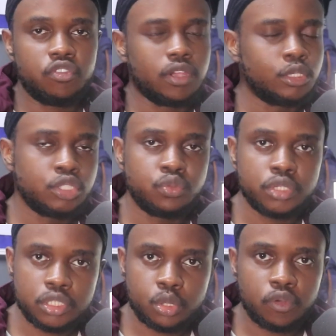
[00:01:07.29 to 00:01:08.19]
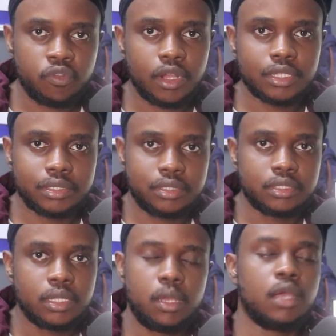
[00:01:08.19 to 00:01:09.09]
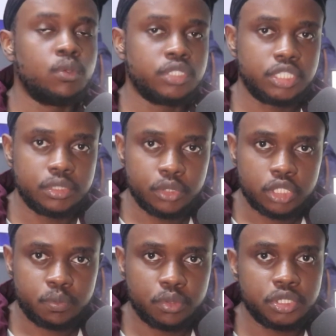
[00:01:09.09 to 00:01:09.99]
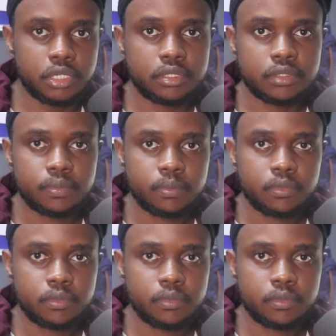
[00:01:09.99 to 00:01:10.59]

So I just wrote it off as an unserious project.